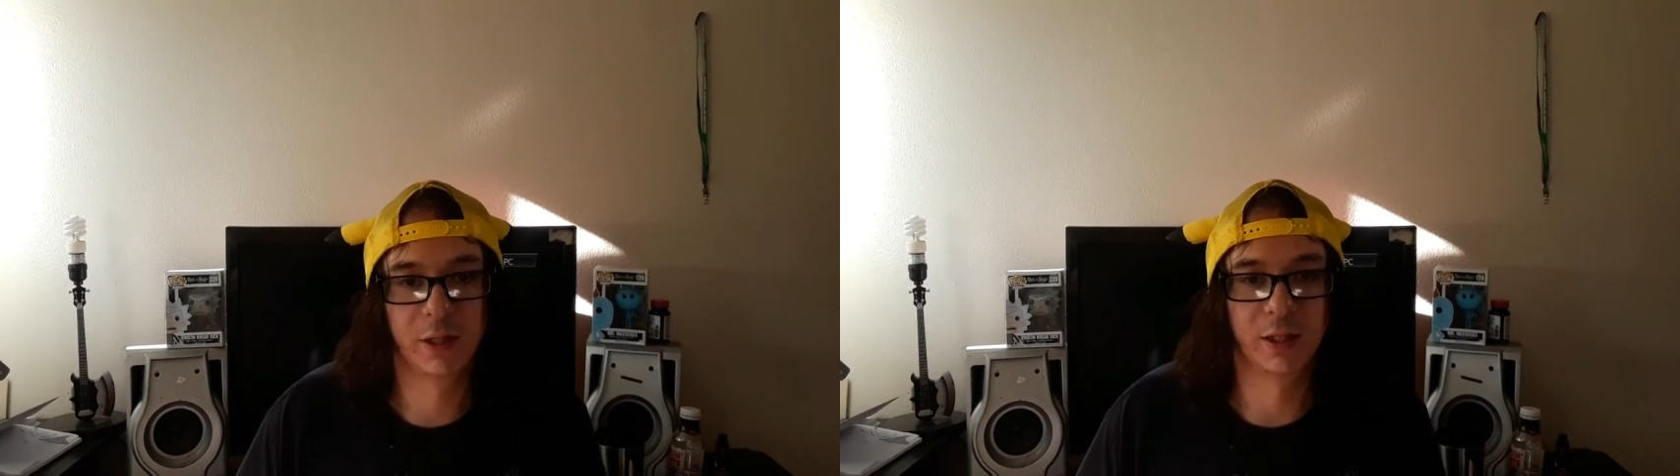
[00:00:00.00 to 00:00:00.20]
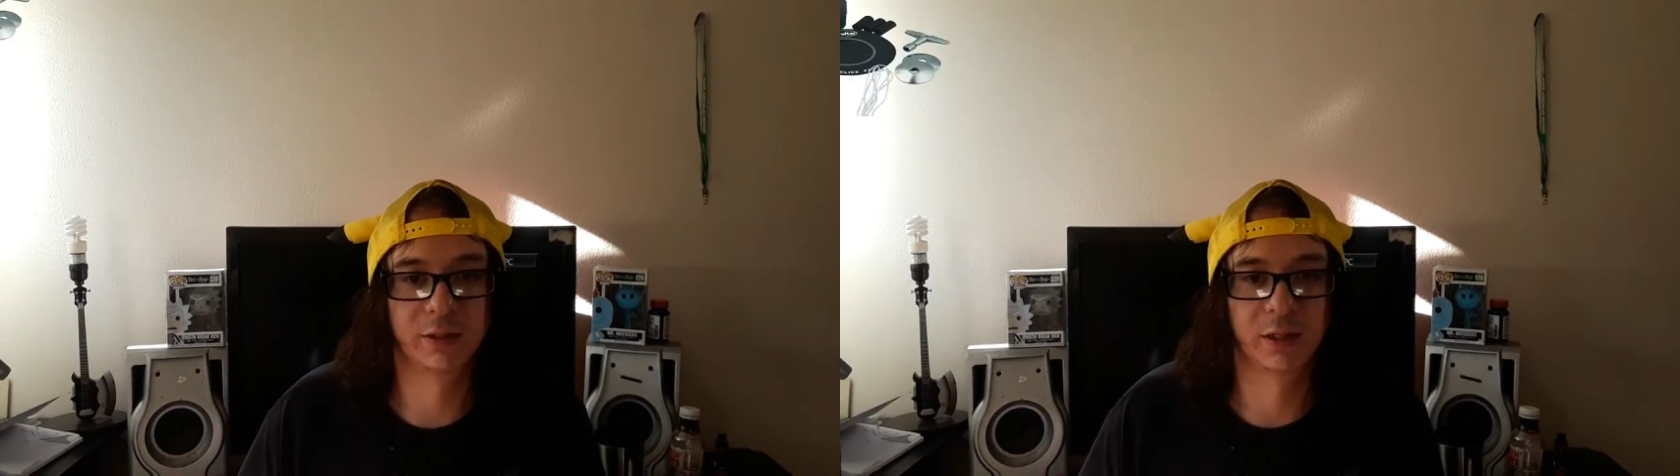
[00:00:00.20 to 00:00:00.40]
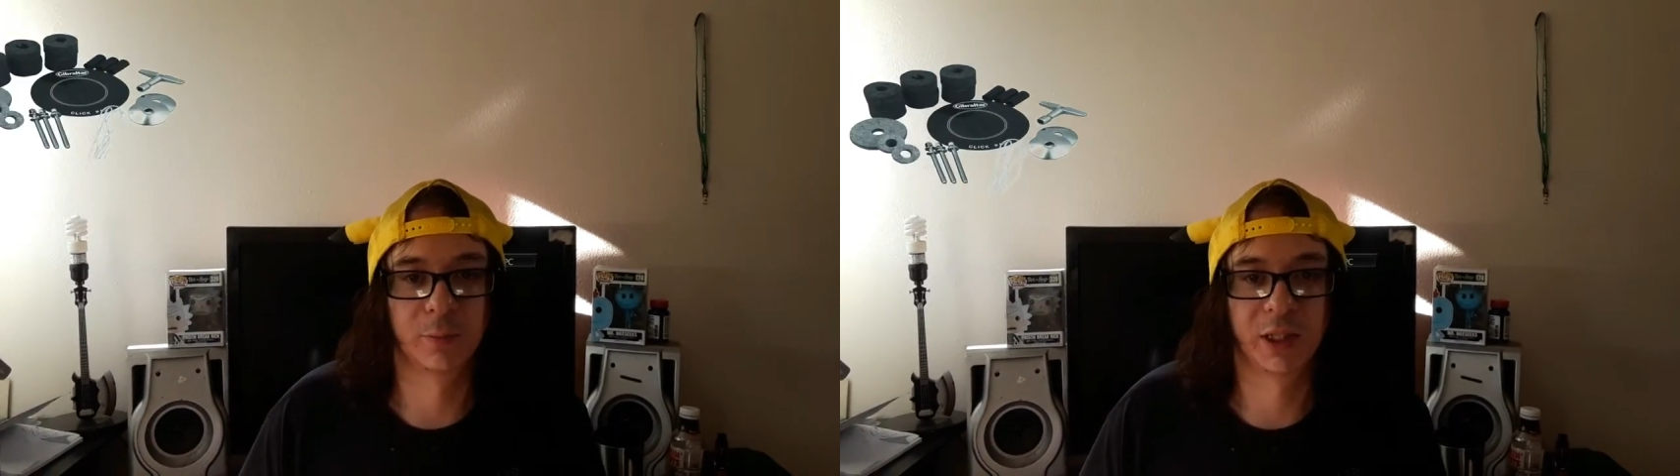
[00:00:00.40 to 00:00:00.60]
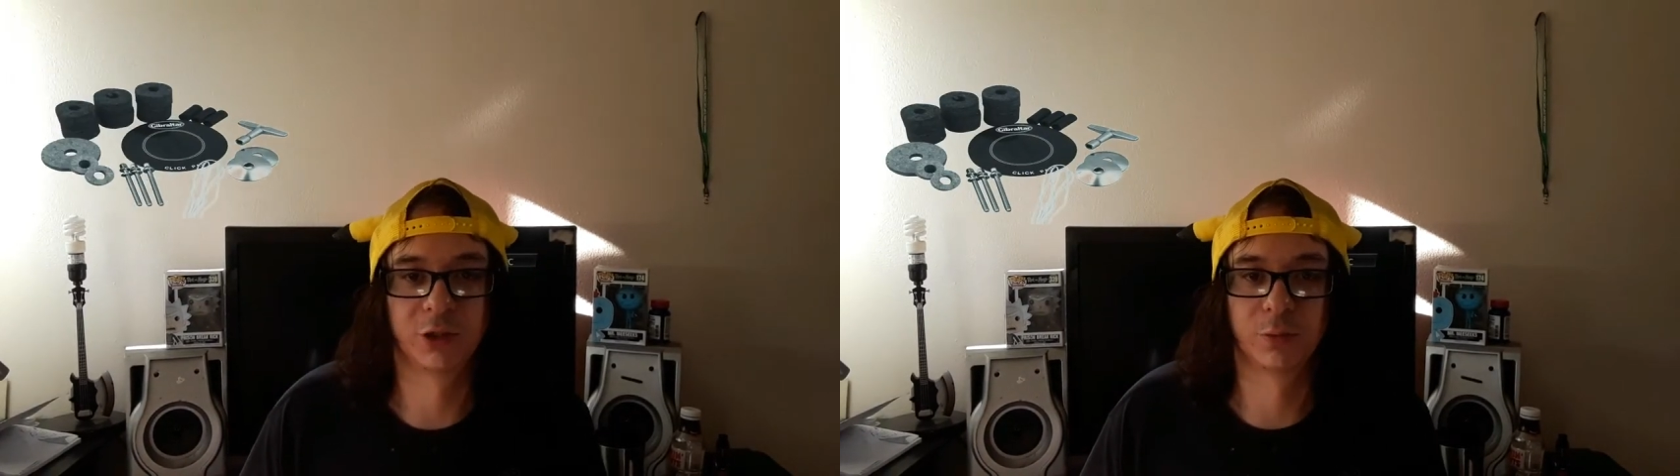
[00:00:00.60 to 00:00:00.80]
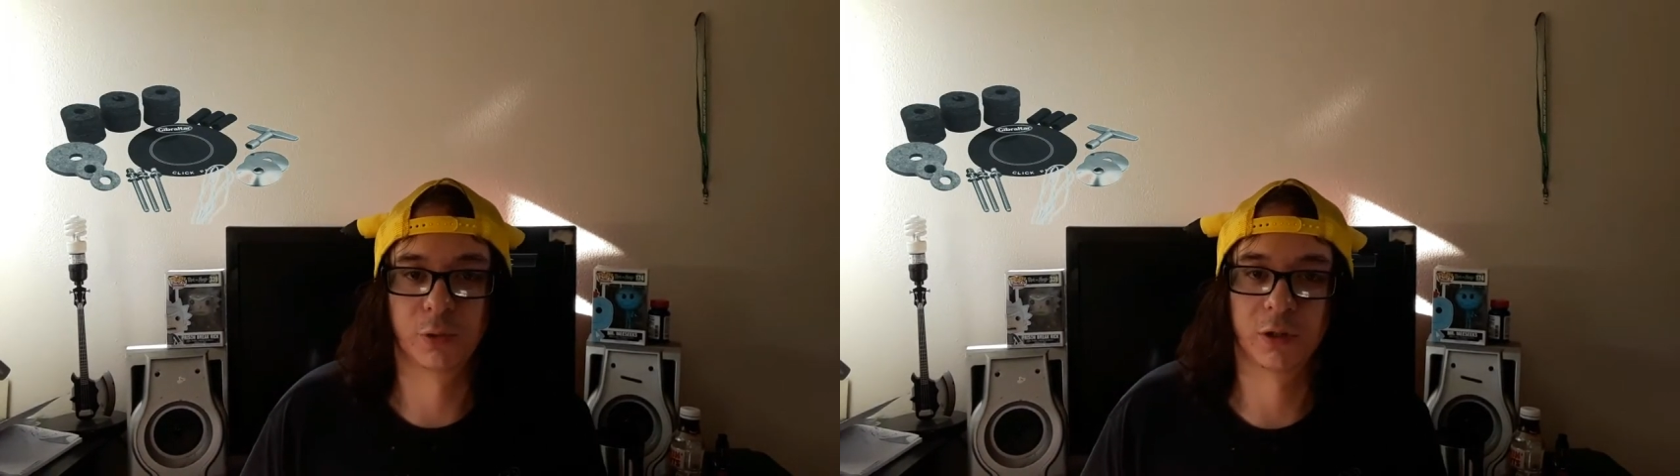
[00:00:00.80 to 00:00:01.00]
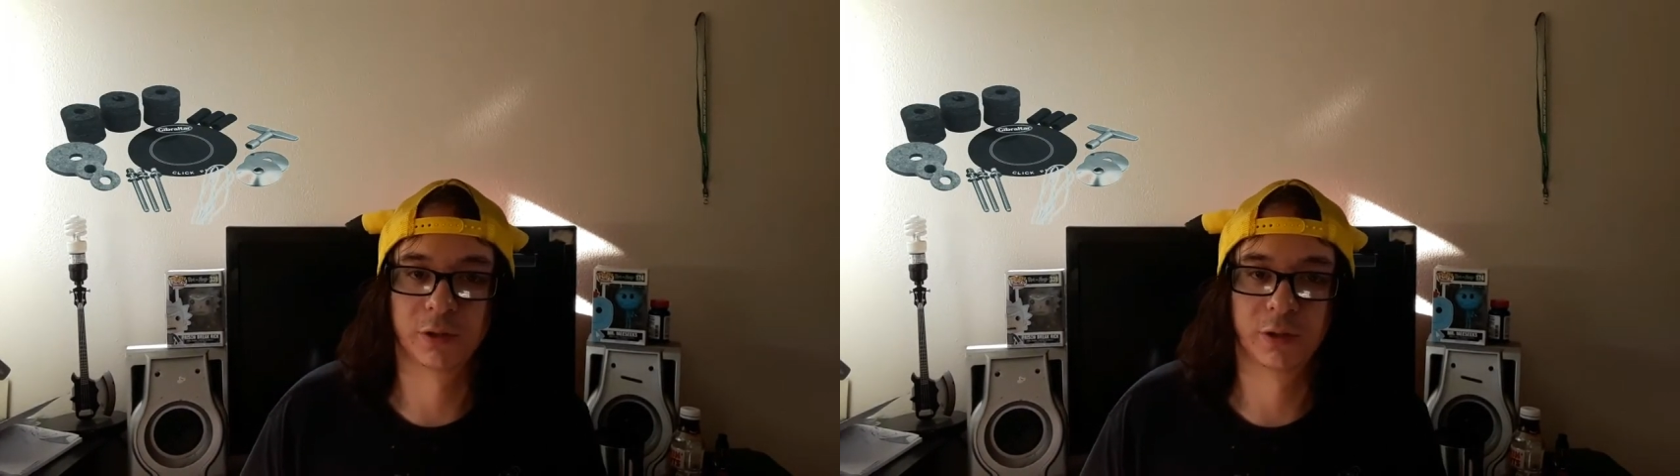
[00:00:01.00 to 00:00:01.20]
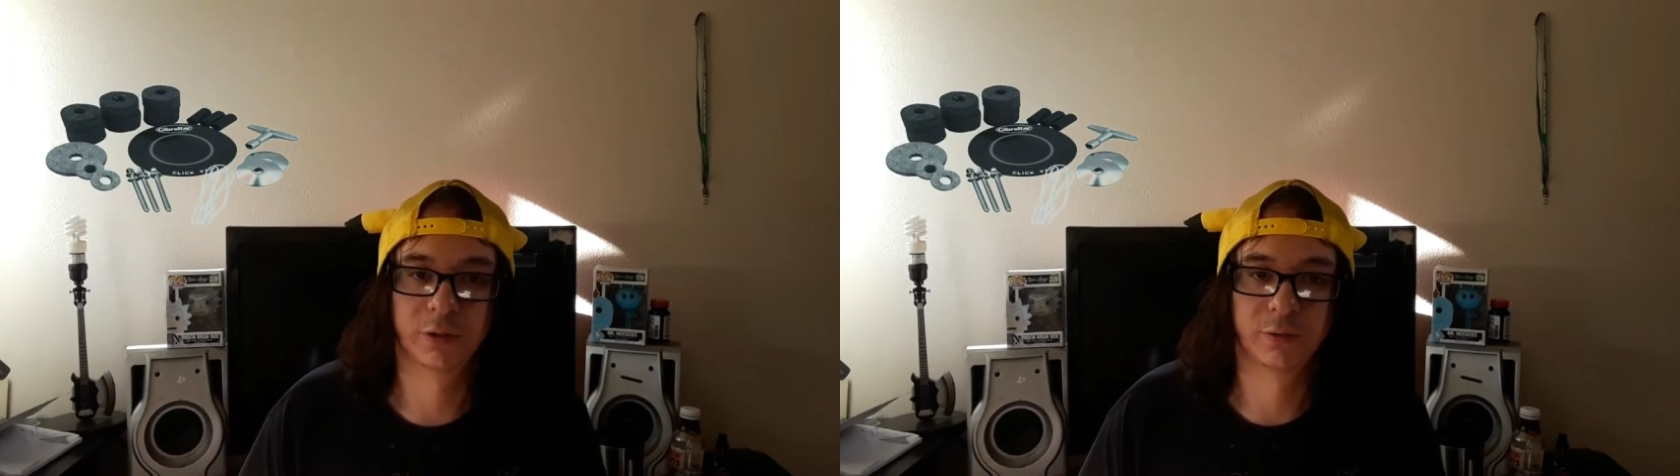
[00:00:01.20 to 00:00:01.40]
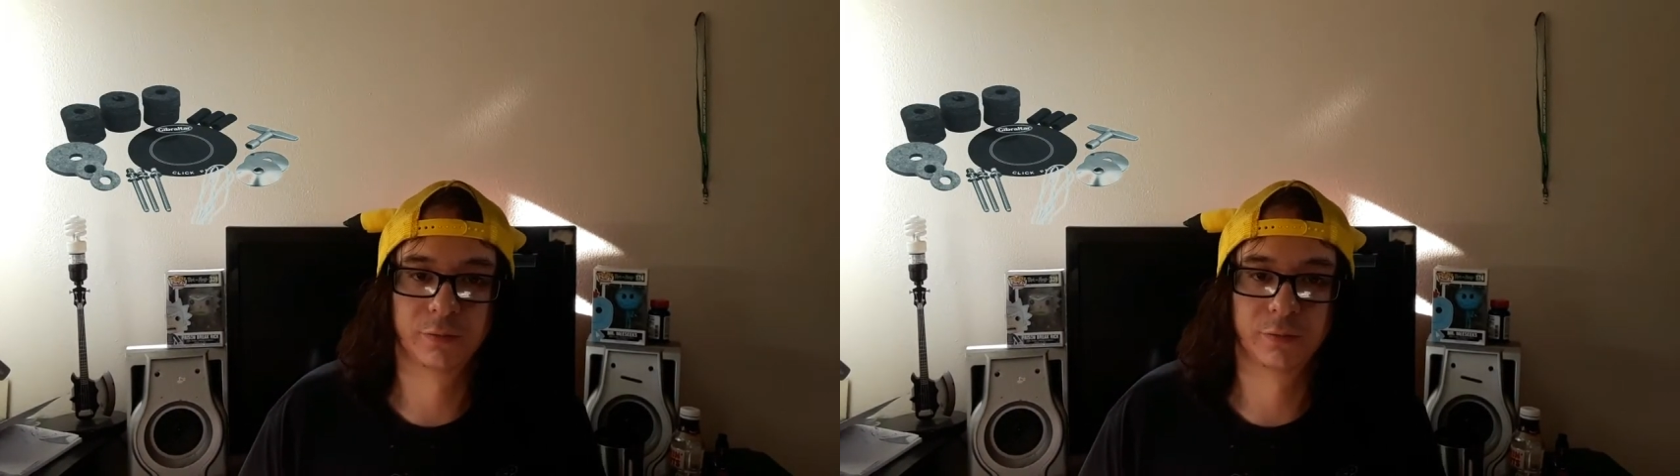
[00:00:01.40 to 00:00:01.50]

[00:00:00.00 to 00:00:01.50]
It's uh, by Gibraltar.